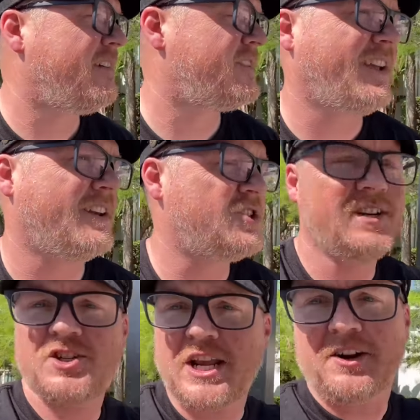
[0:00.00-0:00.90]
And again,
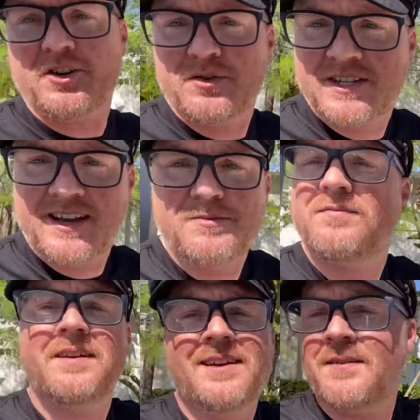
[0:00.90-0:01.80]
she, she introduced it.
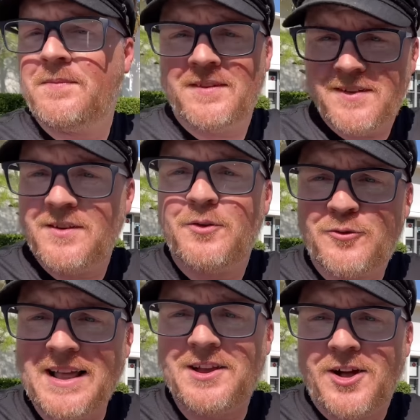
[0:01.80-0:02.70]

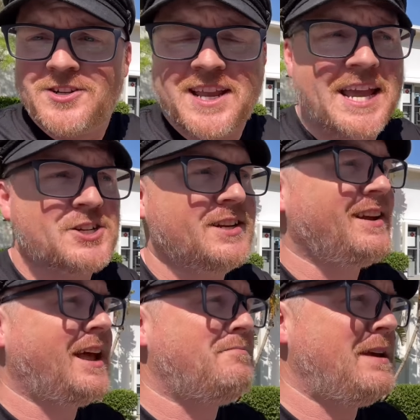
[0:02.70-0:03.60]
Friendly altercation.
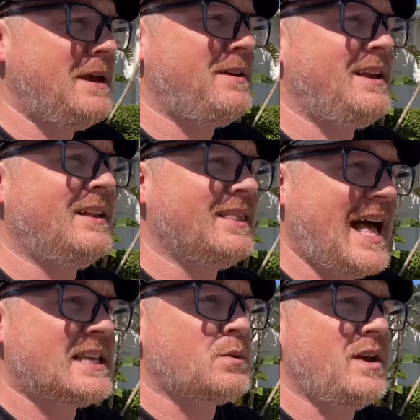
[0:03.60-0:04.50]
Again, maybe
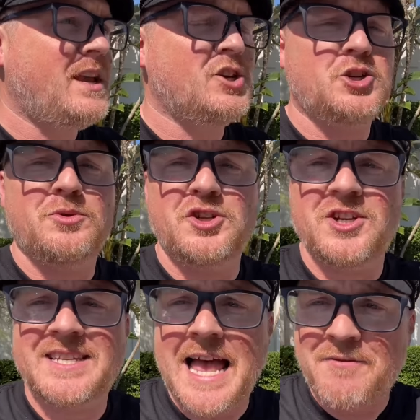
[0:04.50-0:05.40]
last week she was
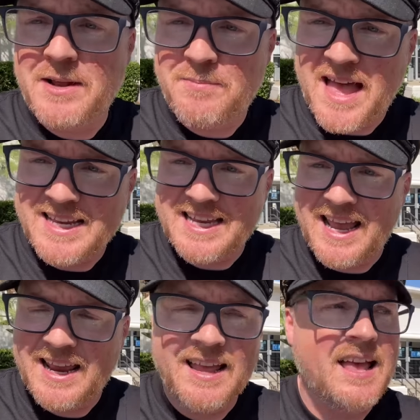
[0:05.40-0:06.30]
just having a bad
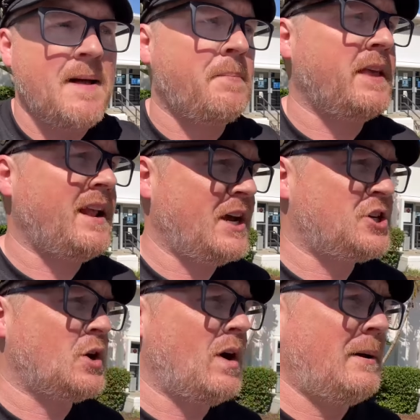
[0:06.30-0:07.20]
day and I
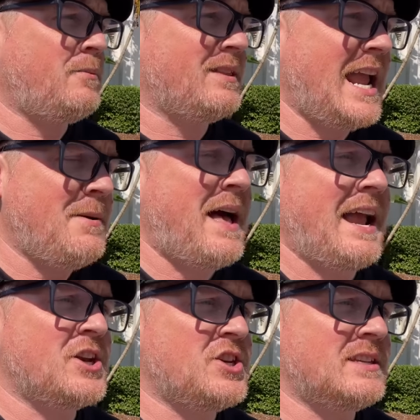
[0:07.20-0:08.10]
show up with eight
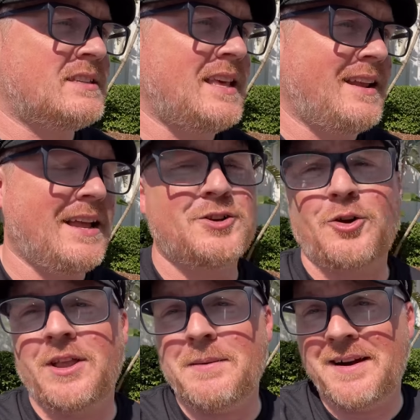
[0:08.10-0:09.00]
packages that again took
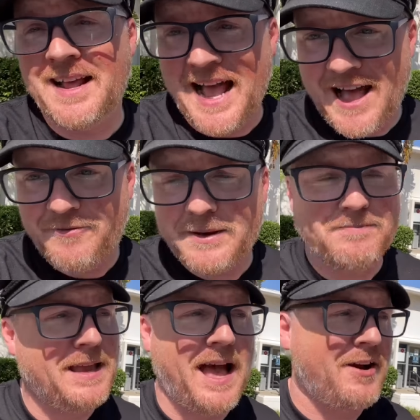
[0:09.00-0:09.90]
only a minute and a half, but
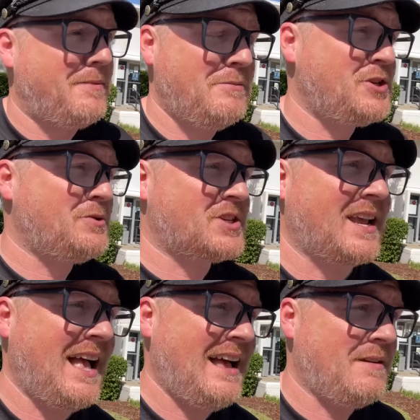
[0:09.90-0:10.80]
I don't know, maybe she was just
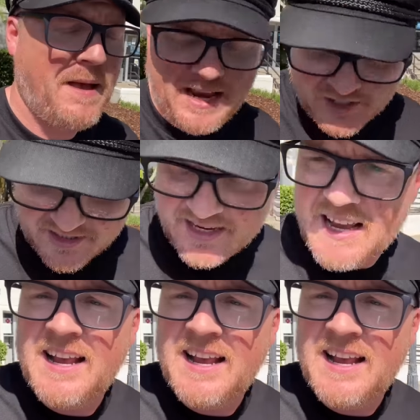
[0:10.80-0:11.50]
like, ah, packages.